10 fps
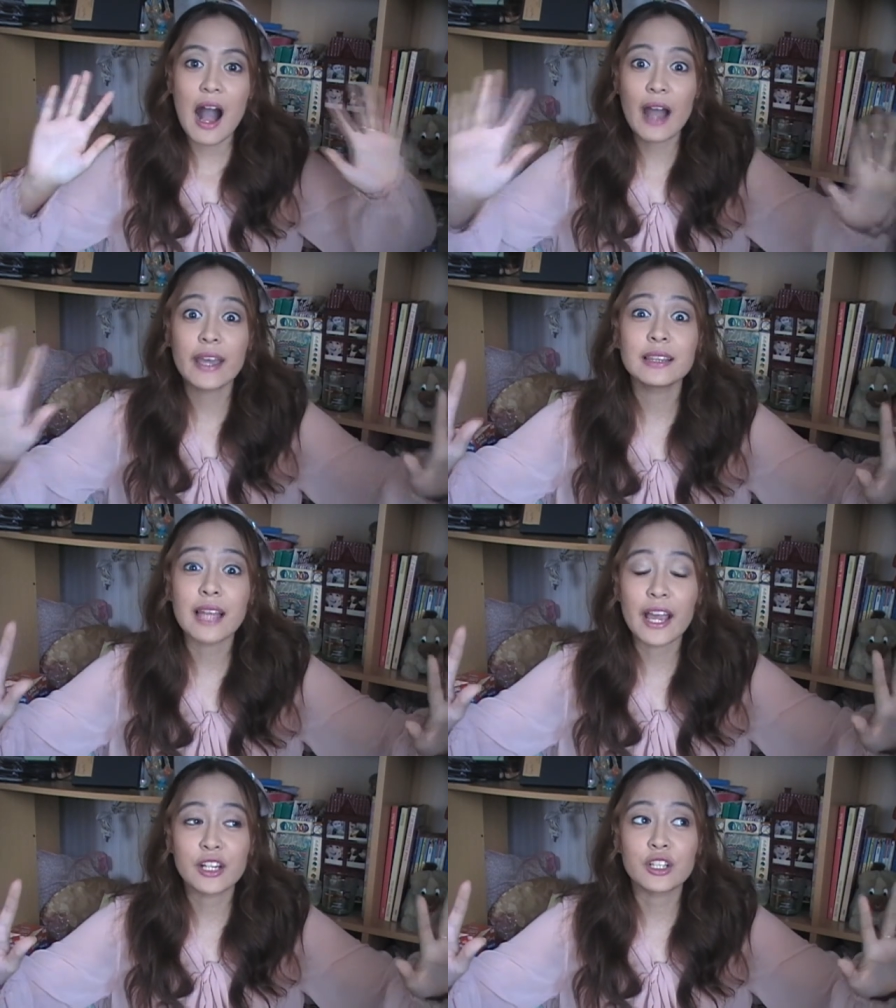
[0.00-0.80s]

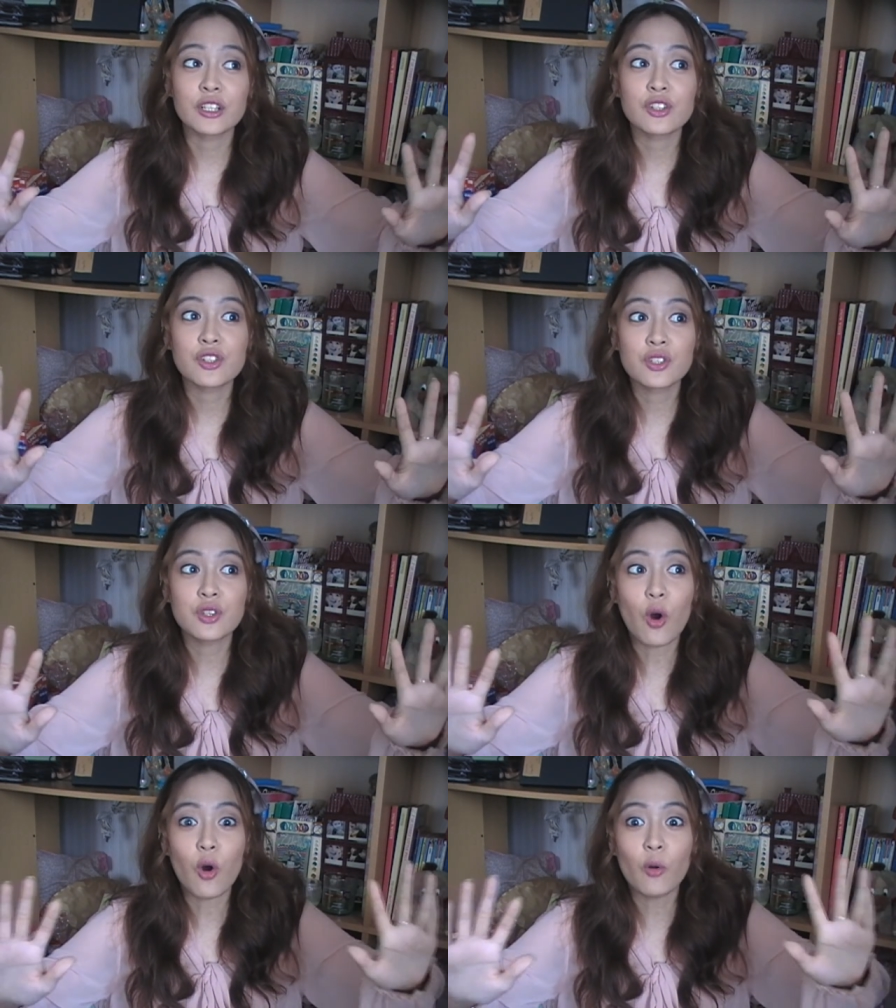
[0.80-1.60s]

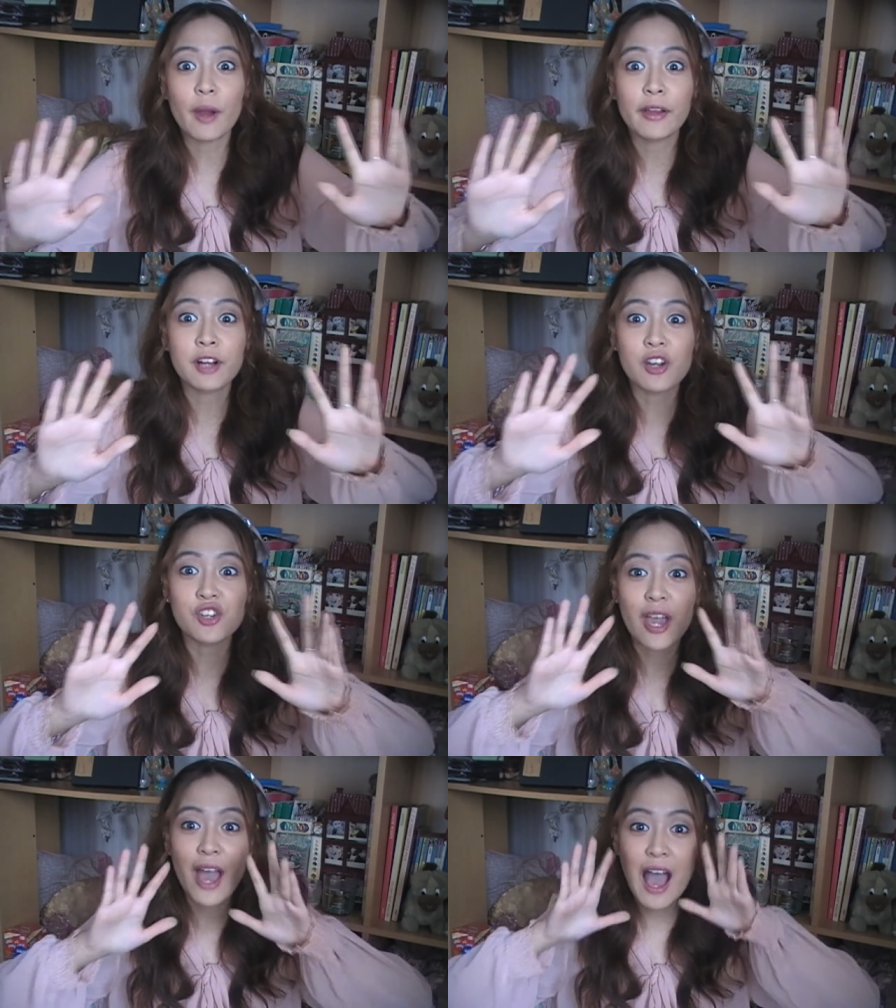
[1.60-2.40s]
eyeliners. Oh my
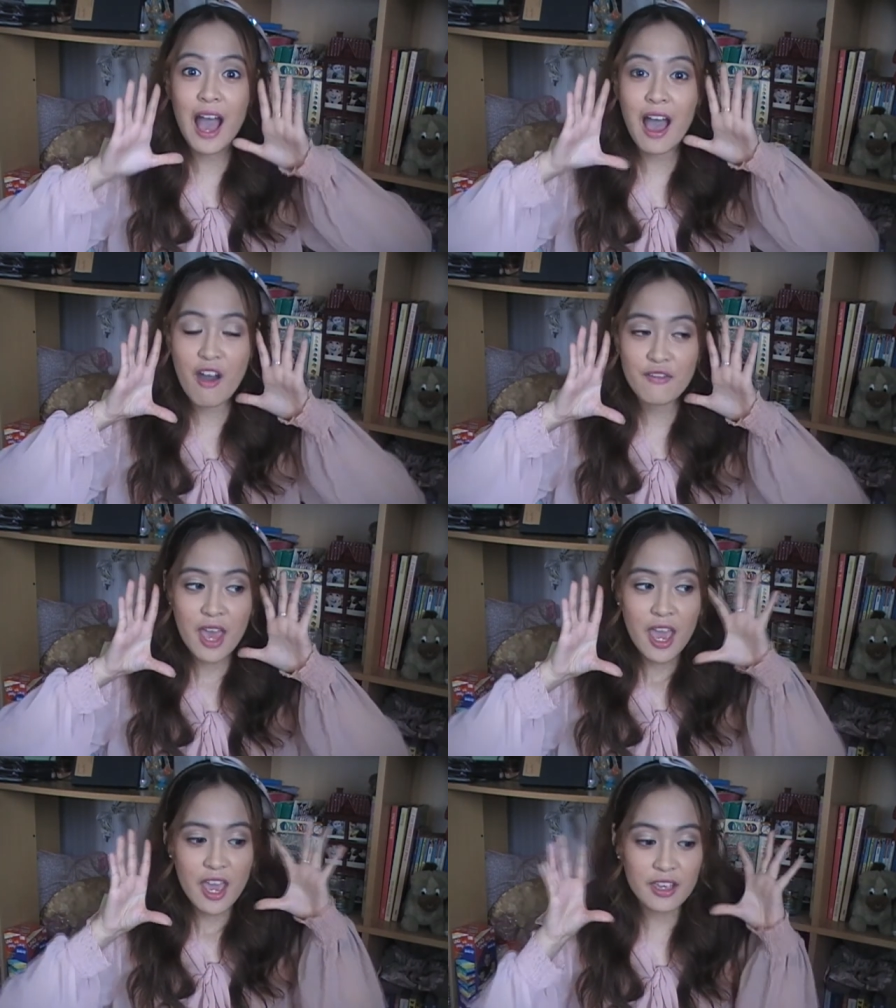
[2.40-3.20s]
gosh, I have
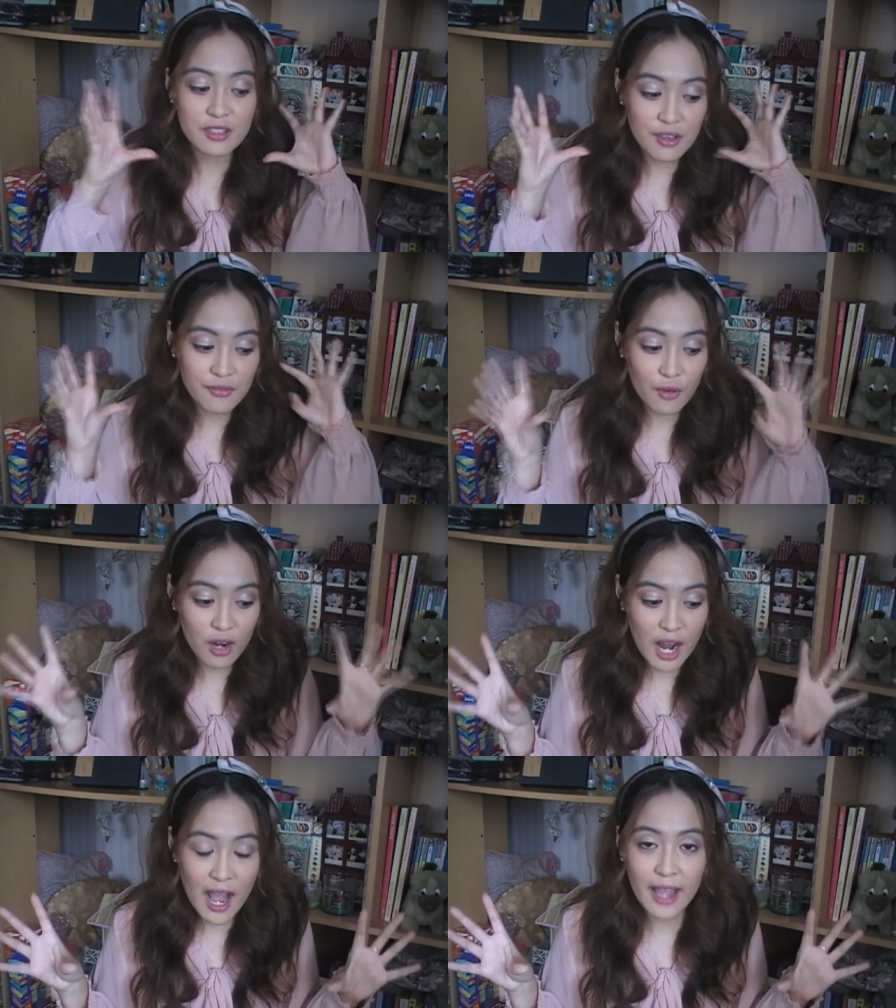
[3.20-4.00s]
a
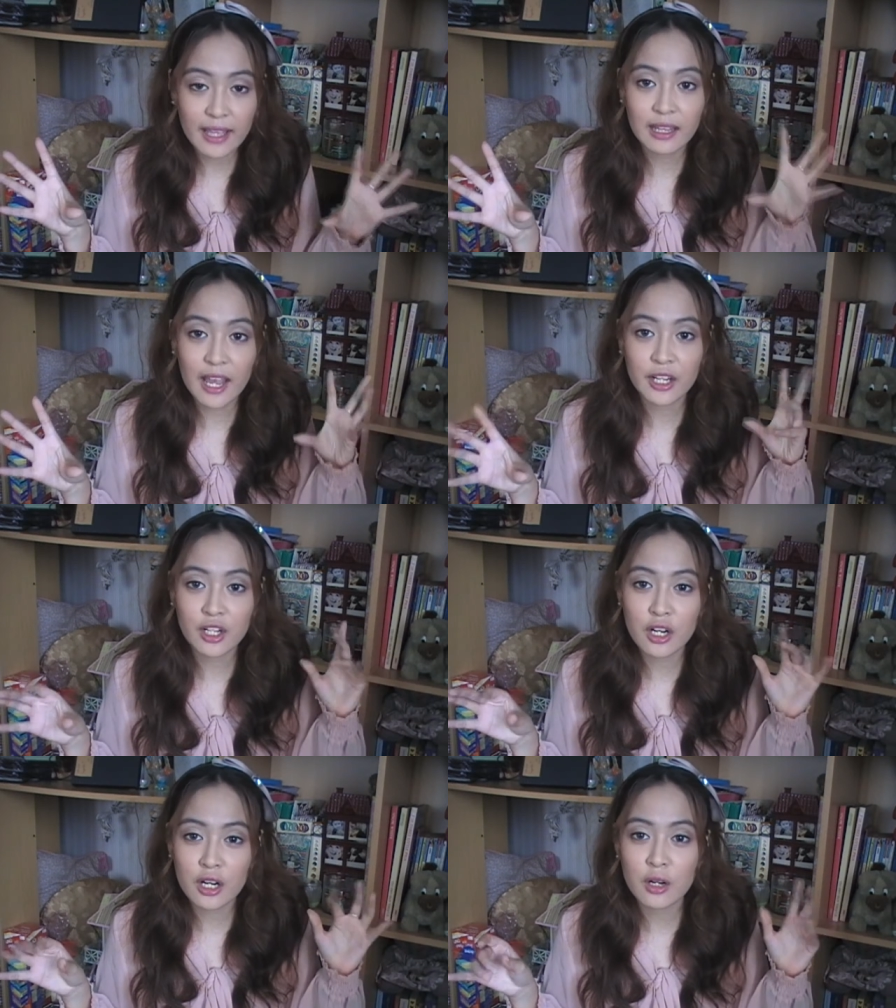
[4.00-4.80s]
Sephora
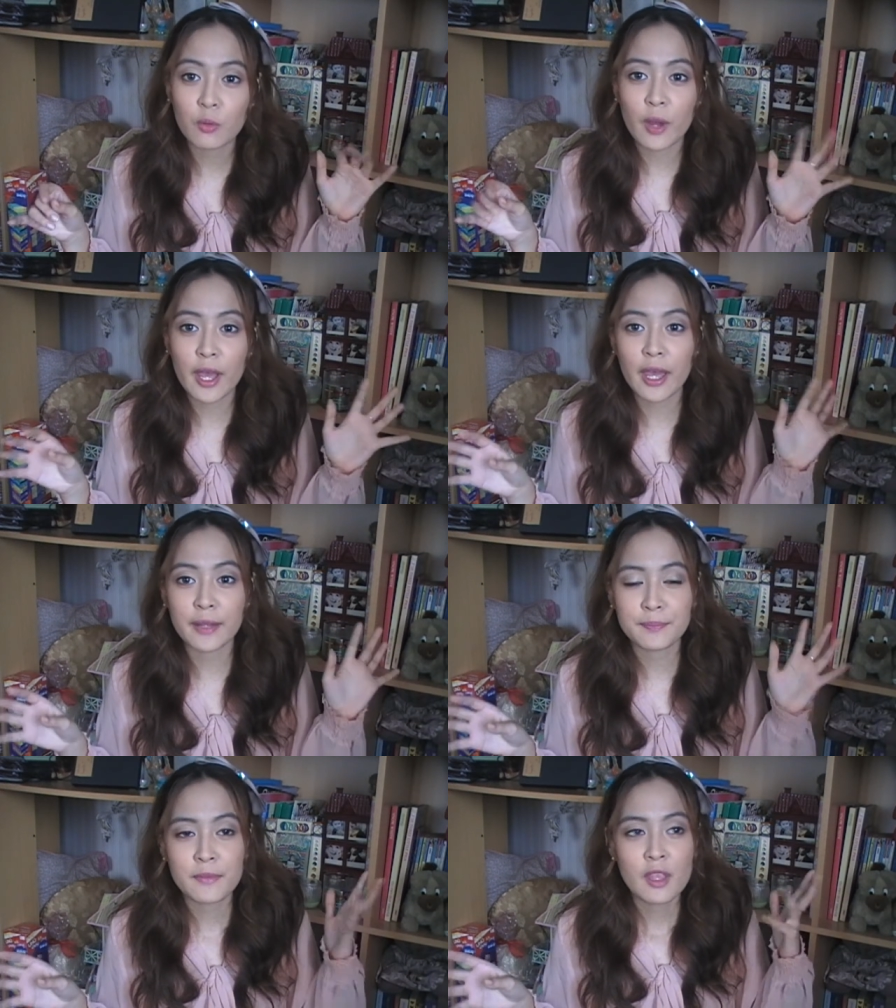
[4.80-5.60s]
eyeliner when